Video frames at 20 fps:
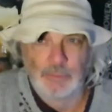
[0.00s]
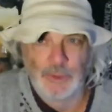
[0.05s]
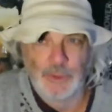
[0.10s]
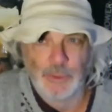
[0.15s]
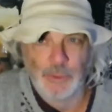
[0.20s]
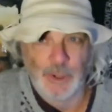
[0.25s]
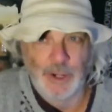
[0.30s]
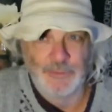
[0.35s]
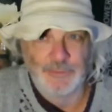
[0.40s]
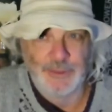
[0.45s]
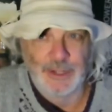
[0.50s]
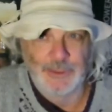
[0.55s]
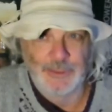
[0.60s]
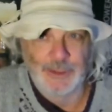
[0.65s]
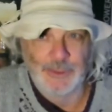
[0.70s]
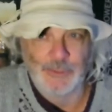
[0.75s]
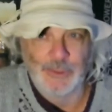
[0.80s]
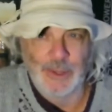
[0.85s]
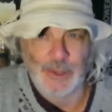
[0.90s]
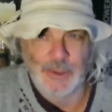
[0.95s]
You are very
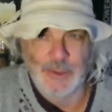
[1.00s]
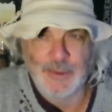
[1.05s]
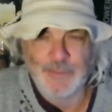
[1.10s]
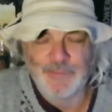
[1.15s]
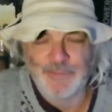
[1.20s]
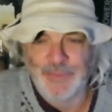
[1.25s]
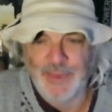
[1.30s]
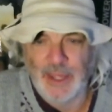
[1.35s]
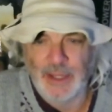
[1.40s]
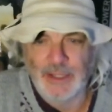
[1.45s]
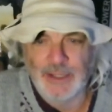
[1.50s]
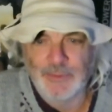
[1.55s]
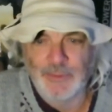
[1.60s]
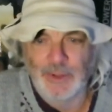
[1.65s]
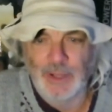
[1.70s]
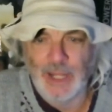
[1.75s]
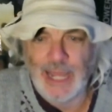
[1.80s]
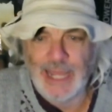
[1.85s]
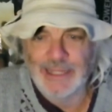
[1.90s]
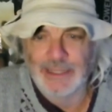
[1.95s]
welcome. I am
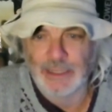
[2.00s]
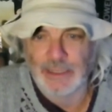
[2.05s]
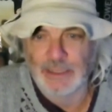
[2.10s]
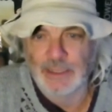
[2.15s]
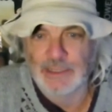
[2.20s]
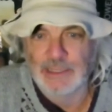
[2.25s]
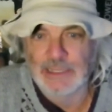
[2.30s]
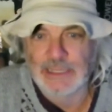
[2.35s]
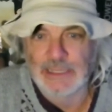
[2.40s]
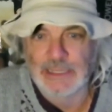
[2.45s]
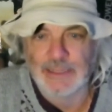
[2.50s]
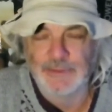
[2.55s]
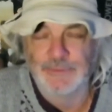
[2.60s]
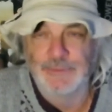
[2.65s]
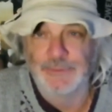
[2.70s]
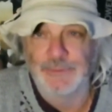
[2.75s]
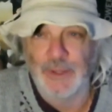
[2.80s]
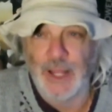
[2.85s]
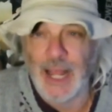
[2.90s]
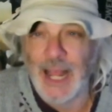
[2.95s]
glad that this is the
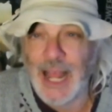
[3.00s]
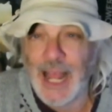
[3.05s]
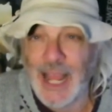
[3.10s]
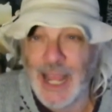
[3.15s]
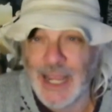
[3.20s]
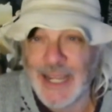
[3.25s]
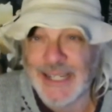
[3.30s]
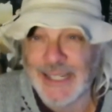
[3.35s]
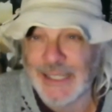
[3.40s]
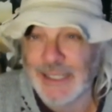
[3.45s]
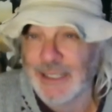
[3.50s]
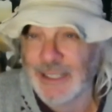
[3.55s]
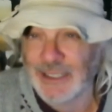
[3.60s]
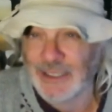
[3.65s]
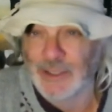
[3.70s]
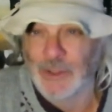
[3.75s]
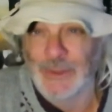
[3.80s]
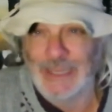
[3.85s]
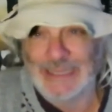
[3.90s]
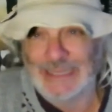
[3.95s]
final
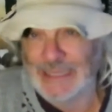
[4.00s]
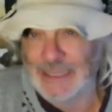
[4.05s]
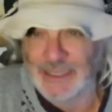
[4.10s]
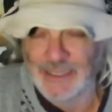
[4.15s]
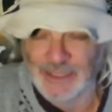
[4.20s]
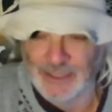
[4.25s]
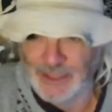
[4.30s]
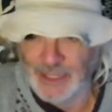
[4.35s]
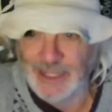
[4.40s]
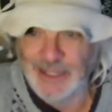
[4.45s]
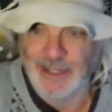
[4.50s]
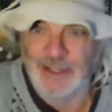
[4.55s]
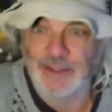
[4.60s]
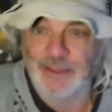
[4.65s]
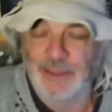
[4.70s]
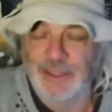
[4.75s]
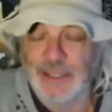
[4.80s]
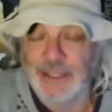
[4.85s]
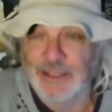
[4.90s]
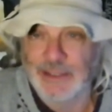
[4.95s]
question that a
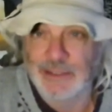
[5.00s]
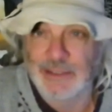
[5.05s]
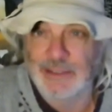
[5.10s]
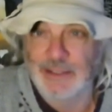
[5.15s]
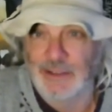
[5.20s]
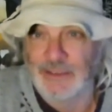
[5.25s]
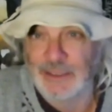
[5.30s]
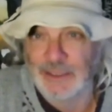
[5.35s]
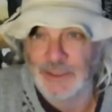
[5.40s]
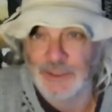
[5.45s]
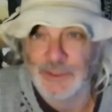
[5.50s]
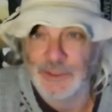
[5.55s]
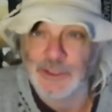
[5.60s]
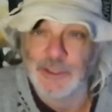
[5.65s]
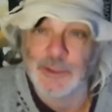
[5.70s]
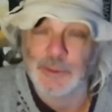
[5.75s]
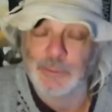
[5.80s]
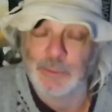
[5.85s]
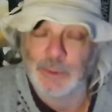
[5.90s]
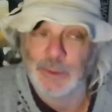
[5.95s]
theist on
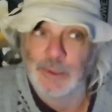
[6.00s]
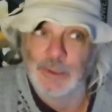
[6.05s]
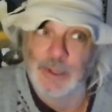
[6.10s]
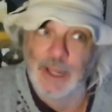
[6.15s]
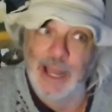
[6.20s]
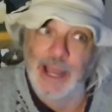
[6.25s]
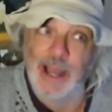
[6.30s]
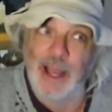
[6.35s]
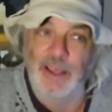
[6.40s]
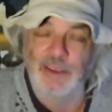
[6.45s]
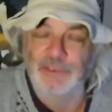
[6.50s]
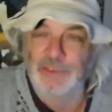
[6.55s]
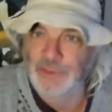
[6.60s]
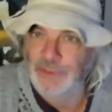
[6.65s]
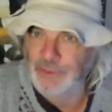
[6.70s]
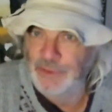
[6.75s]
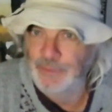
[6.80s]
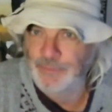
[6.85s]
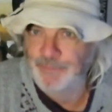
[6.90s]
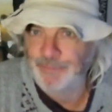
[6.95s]
YouTube will ask.